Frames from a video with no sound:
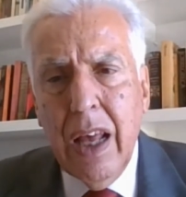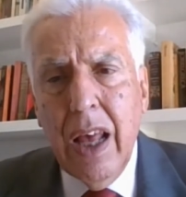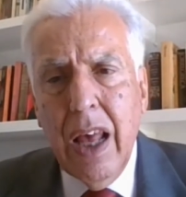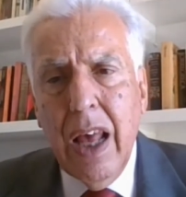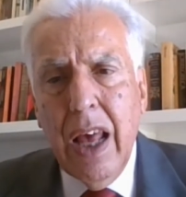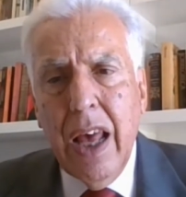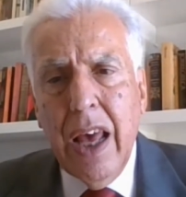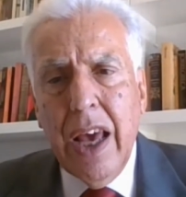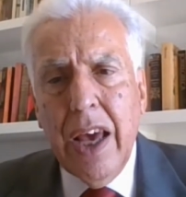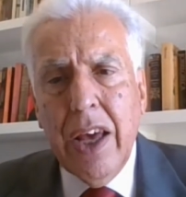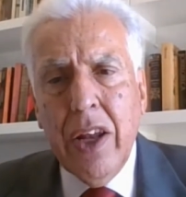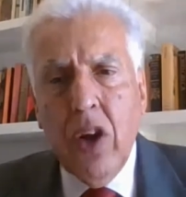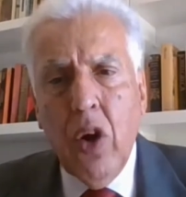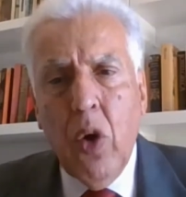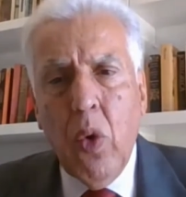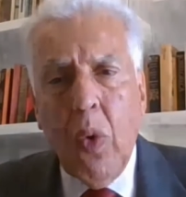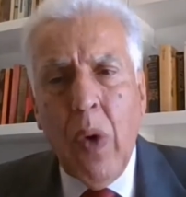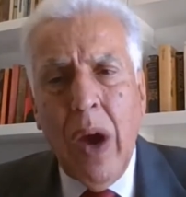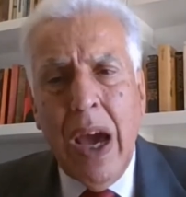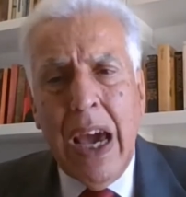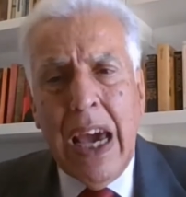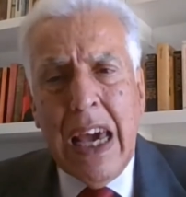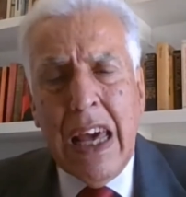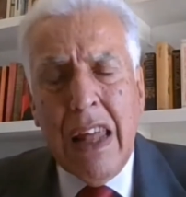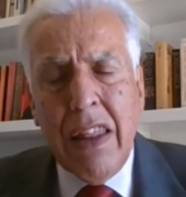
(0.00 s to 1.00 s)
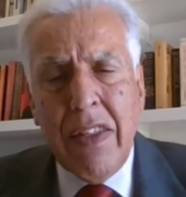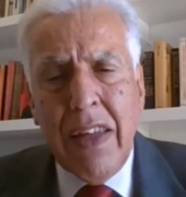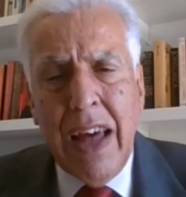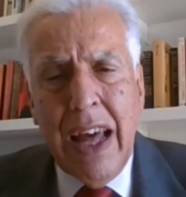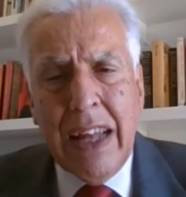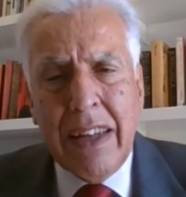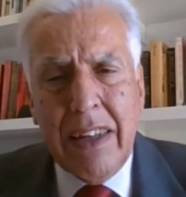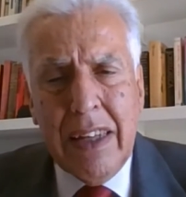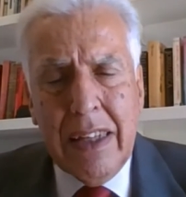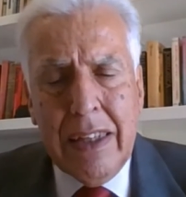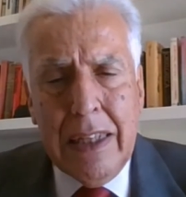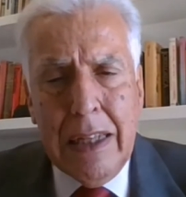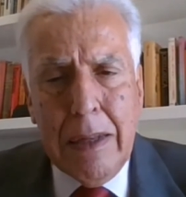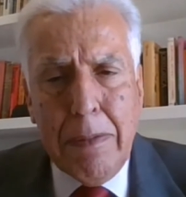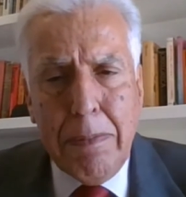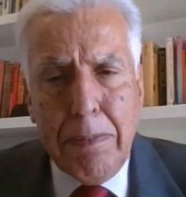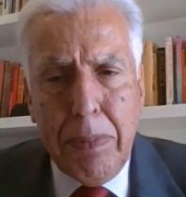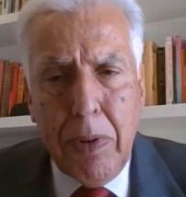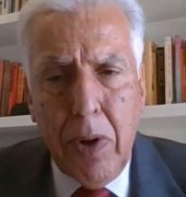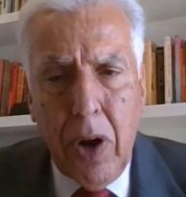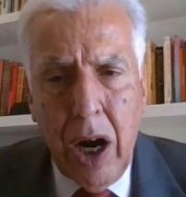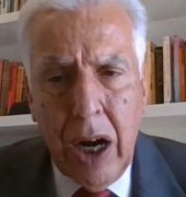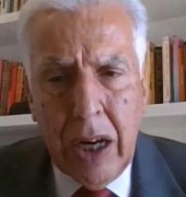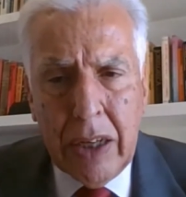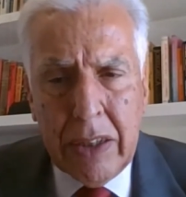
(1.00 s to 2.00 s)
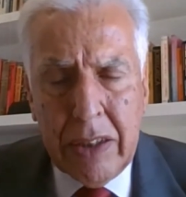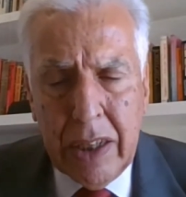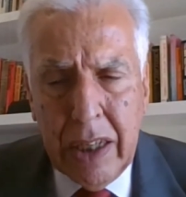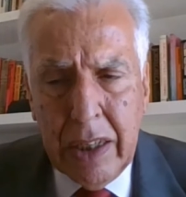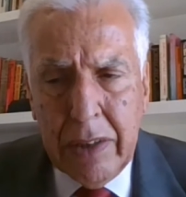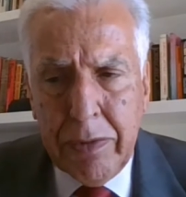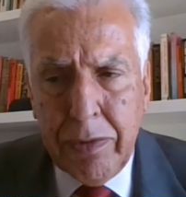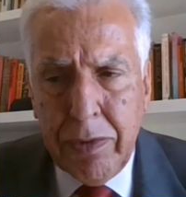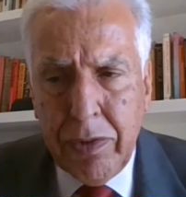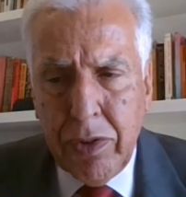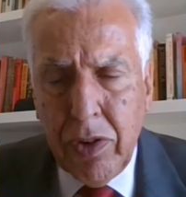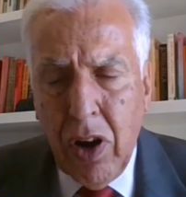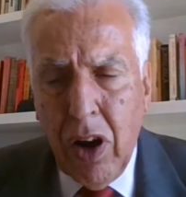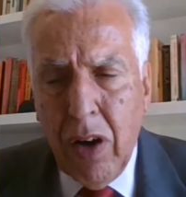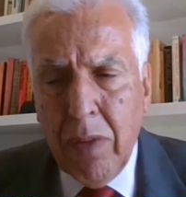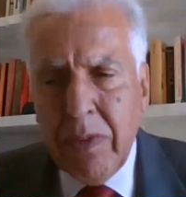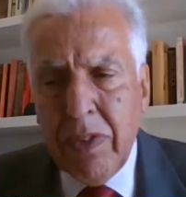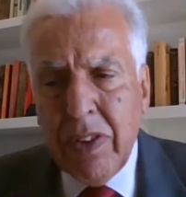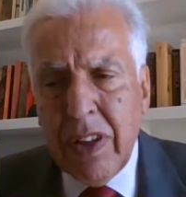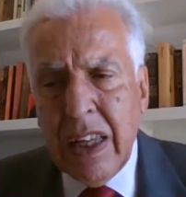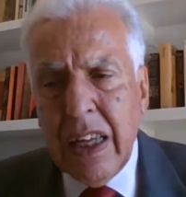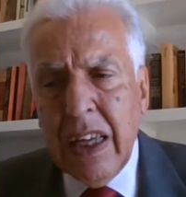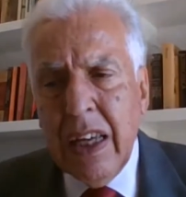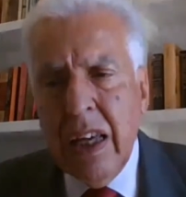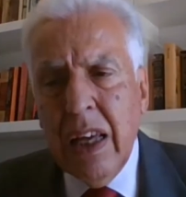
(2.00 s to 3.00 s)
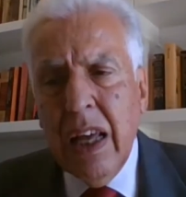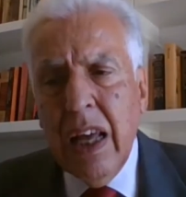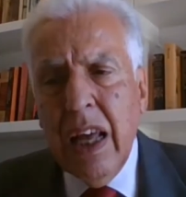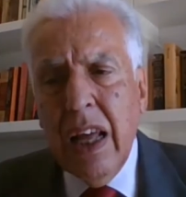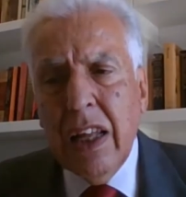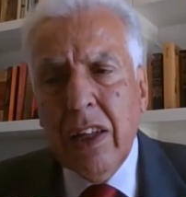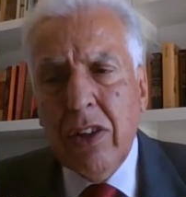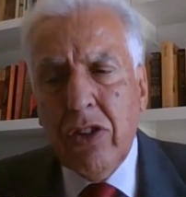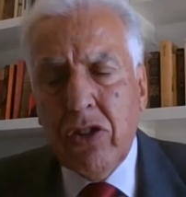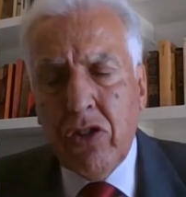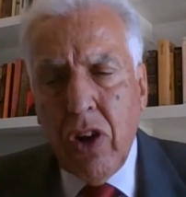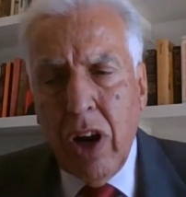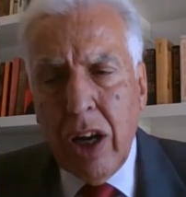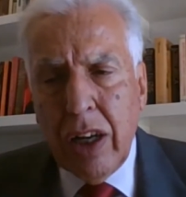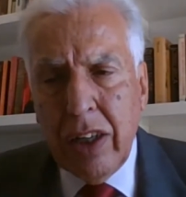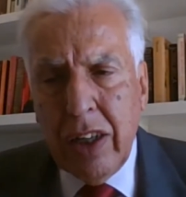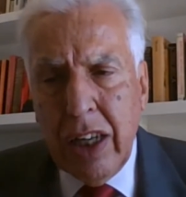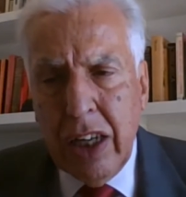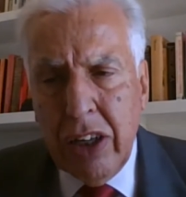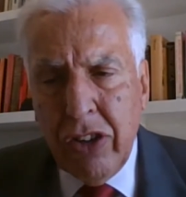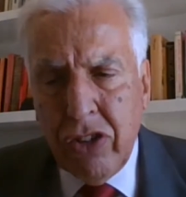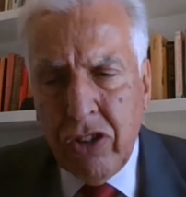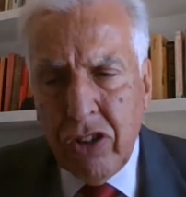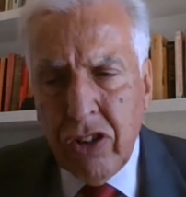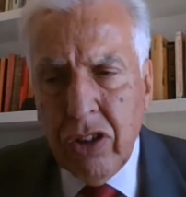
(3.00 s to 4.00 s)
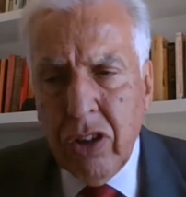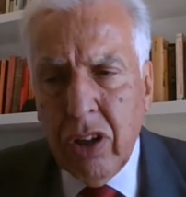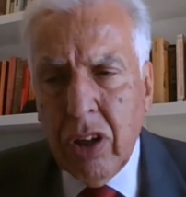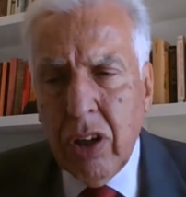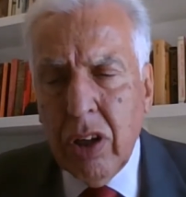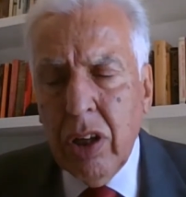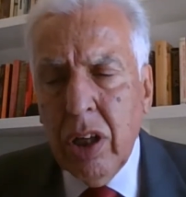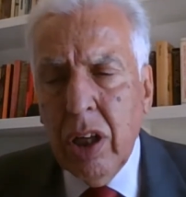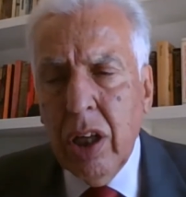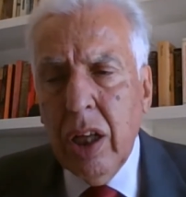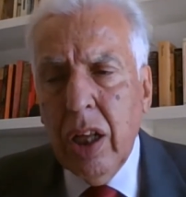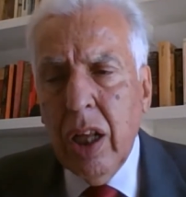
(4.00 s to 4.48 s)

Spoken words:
in a way that departed from the traditional